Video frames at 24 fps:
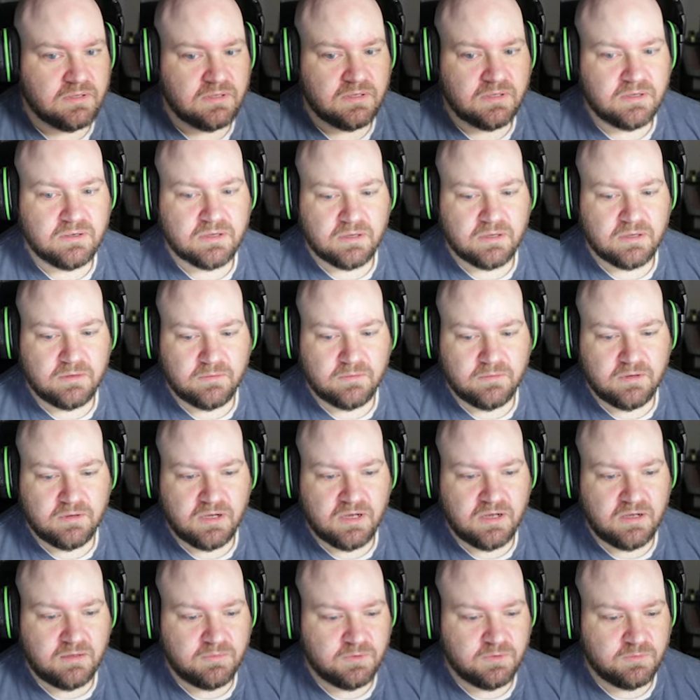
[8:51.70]
Okay,
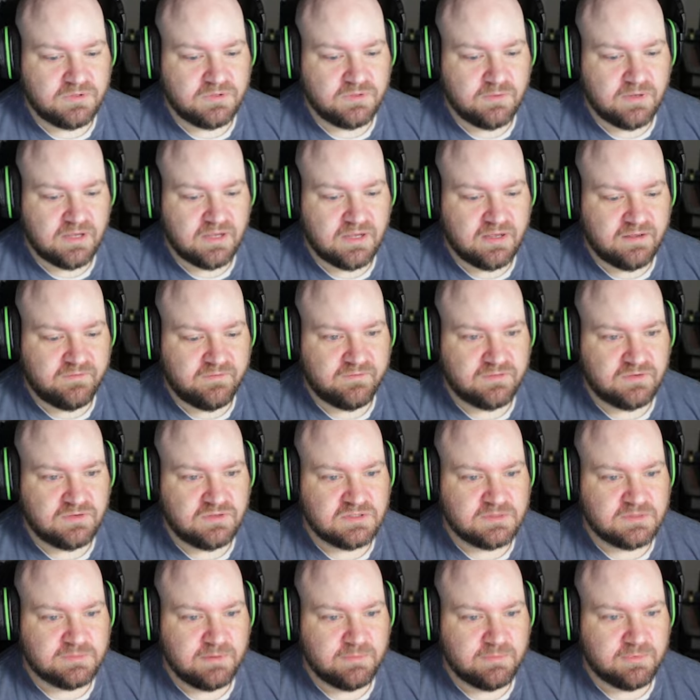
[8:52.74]
uh, but we do have
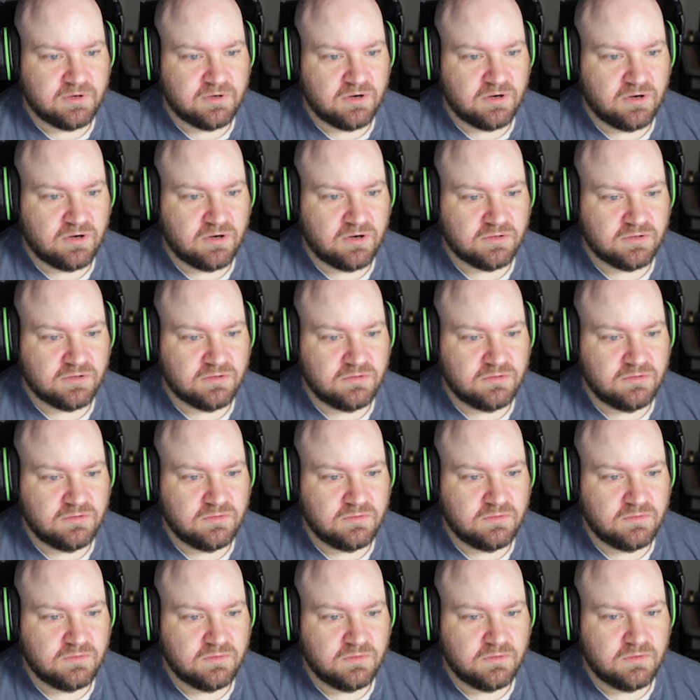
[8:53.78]
newspaper article.
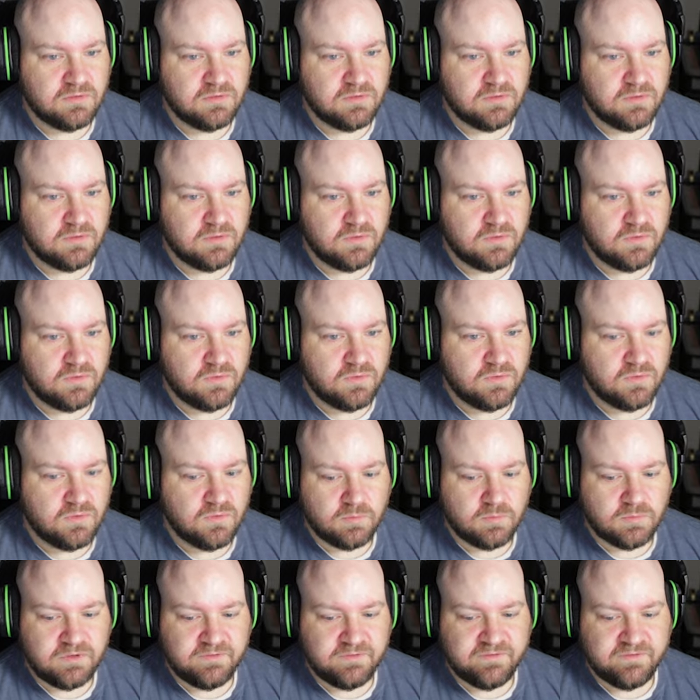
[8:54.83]

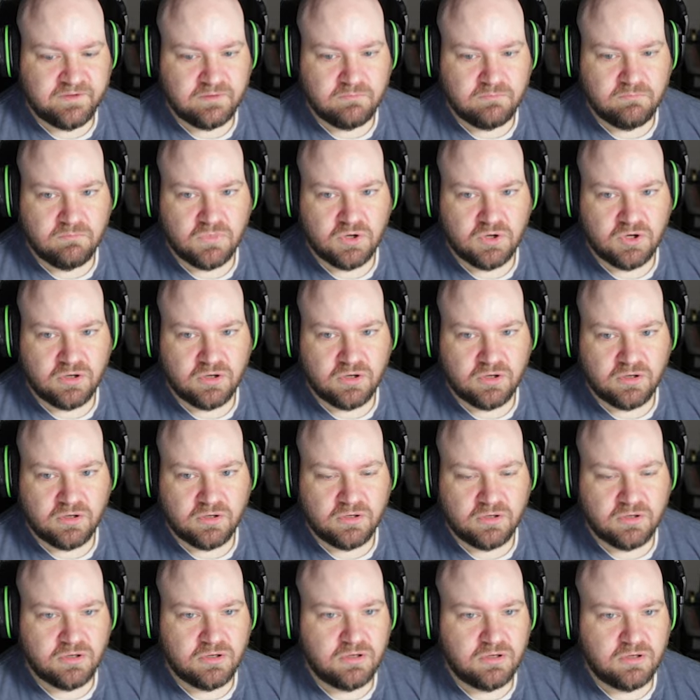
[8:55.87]
Woman found
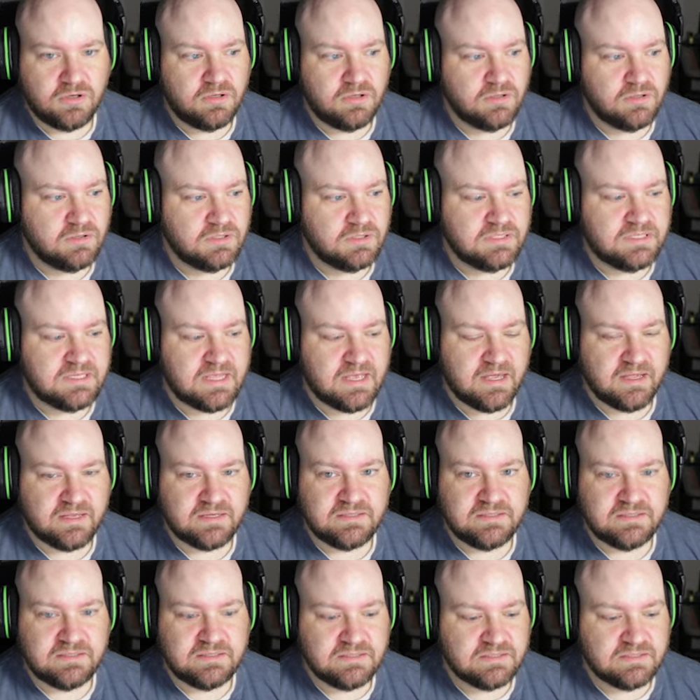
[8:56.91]
murdered.
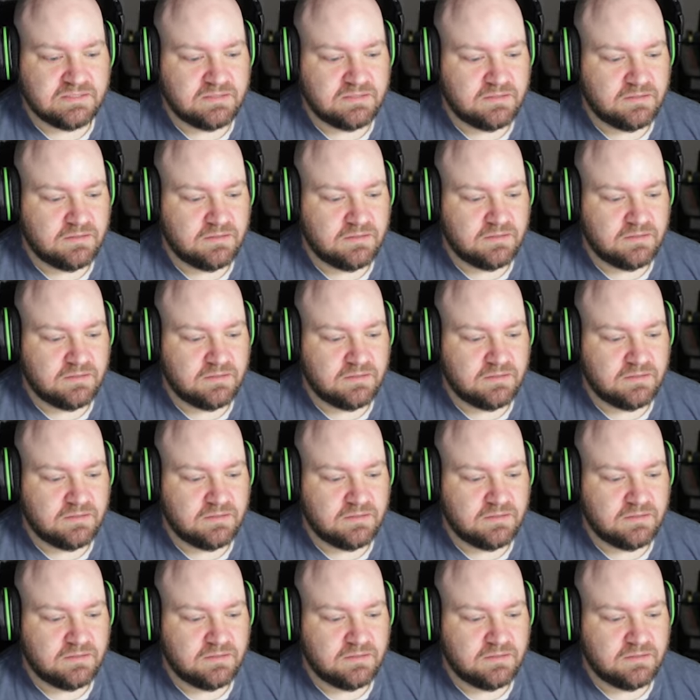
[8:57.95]
Yes.